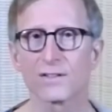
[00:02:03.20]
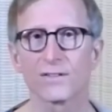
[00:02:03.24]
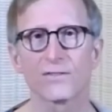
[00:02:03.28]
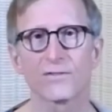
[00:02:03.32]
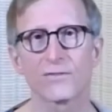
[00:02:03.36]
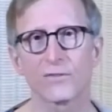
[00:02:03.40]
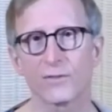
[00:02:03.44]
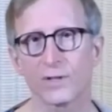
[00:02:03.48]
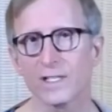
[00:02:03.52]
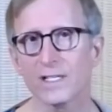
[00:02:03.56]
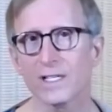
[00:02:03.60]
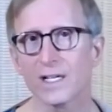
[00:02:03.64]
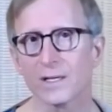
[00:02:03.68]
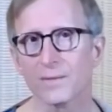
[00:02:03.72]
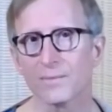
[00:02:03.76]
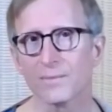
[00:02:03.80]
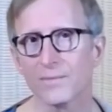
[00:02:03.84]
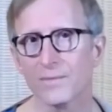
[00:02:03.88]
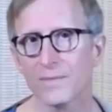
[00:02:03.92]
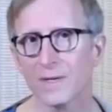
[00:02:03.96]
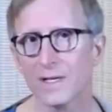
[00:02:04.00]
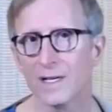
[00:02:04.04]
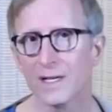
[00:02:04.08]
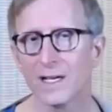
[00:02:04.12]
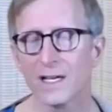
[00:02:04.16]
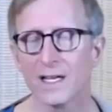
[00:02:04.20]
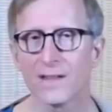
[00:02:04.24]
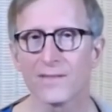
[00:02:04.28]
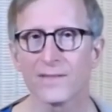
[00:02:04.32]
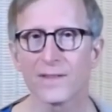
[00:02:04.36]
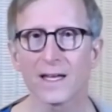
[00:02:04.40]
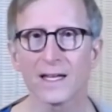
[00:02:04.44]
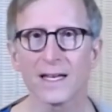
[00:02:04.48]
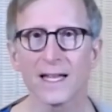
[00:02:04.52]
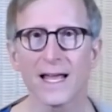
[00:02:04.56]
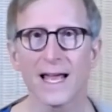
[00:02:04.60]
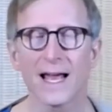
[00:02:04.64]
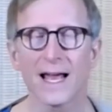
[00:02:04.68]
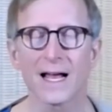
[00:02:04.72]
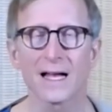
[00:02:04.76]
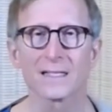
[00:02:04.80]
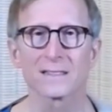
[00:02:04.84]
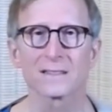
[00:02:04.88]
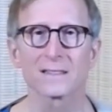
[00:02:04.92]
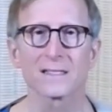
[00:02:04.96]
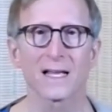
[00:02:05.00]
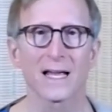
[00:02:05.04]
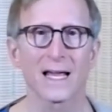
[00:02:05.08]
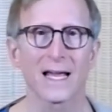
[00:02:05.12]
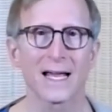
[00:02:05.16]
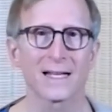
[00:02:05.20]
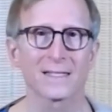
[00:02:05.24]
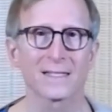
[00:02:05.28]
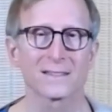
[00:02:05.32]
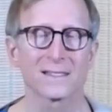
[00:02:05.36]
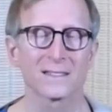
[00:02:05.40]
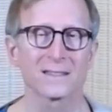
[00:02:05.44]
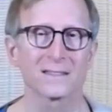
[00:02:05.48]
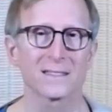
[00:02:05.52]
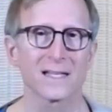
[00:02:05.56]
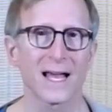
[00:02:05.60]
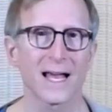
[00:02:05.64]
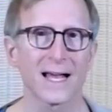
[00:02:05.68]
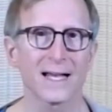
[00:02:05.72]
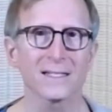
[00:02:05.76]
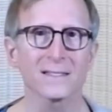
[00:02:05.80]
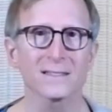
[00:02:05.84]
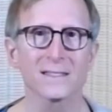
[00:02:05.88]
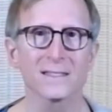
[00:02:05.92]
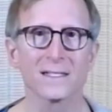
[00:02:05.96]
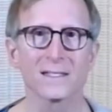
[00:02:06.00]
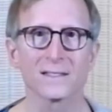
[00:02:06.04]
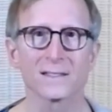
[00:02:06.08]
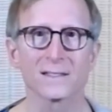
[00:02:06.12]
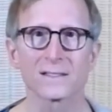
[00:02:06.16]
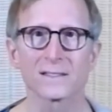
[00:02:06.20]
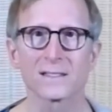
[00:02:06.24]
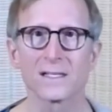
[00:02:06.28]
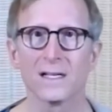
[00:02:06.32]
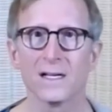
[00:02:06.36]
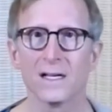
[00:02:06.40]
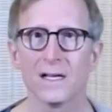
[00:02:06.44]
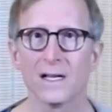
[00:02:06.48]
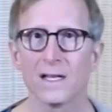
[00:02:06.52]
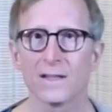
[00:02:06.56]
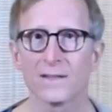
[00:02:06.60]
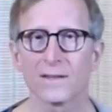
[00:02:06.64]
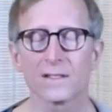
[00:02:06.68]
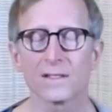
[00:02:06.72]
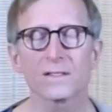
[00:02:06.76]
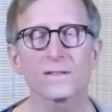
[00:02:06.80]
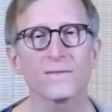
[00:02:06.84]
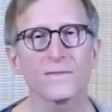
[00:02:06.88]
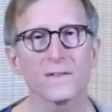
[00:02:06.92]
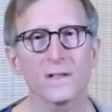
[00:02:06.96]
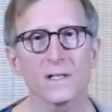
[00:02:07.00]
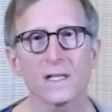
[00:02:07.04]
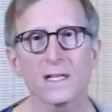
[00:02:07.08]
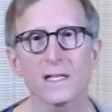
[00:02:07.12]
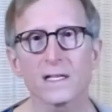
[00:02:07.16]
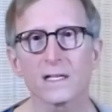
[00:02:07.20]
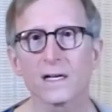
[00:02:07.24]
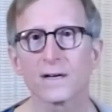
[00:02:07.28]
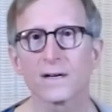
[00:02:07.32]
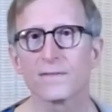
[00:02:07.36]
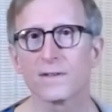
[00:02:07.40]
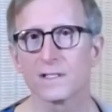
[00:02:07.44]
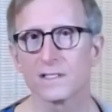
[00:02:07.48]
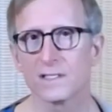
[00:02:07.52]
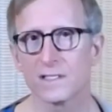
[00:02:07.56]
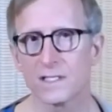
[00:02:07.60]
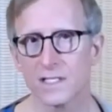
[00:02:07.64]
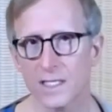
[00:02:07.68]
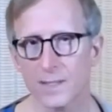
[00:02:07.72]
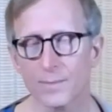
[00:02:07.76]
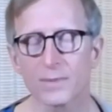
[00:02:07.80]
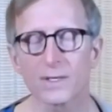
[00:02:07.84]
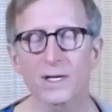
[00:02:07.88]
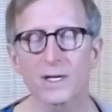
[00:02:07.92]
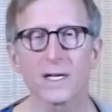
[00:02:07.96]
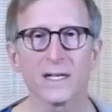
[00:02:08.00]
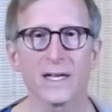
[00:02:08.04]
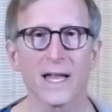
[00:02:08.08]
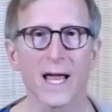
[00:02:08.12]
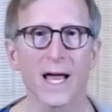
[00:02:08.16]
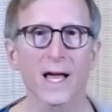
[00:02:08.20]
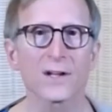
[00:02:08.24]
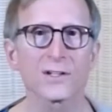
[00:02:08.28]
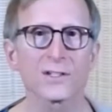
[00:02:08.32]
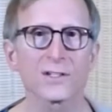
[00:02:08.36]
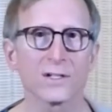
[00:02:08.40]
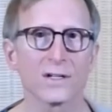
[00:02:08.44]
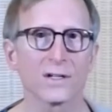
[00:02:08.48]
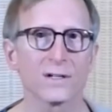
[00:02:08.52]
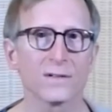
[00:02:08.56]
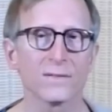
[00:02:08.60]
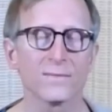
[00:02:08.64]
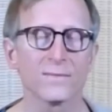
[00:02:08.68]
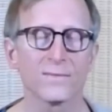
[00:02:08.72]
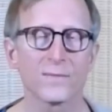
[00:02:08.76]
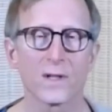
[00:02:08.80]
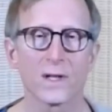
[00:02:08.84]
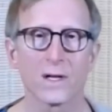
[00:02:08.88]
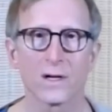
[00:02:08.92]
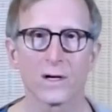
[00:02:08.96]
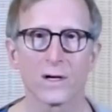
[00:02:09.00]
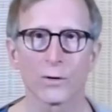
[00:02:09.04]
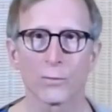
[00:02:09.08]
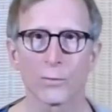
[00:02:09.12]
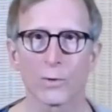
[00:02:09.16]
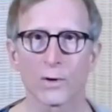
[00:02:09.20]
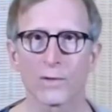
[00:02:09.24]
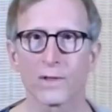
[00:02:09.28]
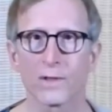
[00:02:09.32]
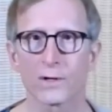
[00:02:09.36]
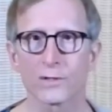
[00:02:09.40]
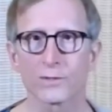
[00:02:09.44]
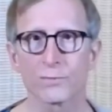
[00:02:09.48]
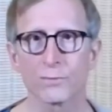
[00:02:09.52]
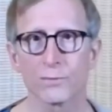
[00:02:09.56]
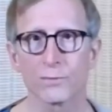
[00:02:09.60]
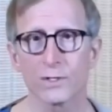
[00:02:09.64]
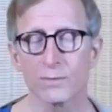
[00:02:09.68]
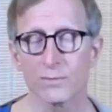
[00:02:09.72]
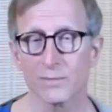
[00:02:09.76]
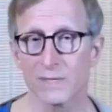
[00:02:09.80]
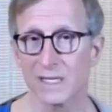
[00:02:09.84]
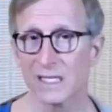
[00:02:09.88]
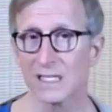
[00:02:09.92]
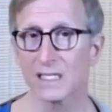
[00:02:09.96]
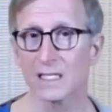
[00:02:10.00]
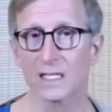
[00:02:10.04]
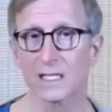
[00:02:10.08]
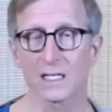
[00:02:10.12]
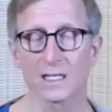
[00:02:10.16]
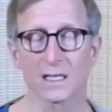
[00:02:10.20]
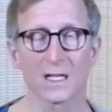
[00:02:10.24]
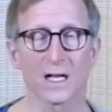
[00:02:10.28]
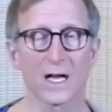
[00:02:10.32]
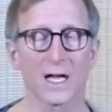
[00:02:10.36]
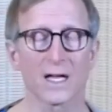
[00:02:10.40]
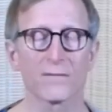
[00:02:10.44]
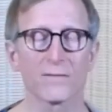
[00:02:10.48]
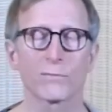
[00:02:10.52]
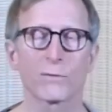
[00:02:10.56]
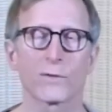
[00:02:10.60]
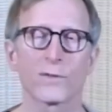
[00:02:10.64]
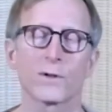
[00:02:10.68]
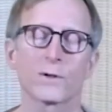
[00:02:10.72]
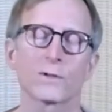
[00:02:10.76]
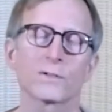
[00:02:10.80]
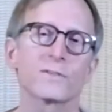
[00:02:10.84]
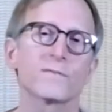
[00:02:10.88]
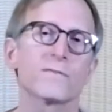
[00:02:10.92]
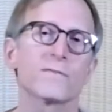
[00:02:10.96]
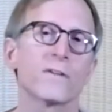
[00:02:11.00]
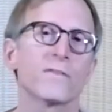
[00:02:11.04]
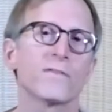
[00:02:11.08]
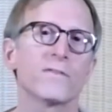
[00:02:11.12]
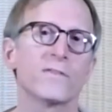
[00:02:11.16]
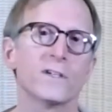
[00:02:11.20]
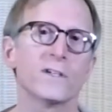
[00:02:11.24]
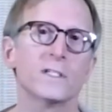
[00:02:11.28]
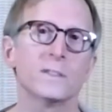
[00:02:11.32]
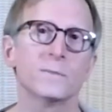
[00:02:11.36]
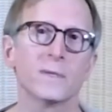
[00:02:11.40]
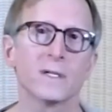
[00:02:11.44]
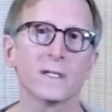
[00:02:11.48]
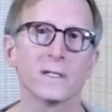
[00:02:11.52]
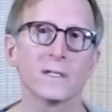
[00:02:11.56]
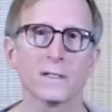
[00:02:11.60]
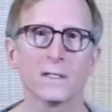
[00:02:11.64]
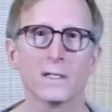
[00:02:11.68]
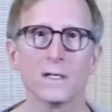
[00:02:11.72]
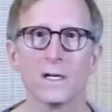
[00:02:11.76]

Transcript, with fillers: freedom, that has as its essence this feeling of a deep connection, where there's real meaning in life, where there's fulfillment,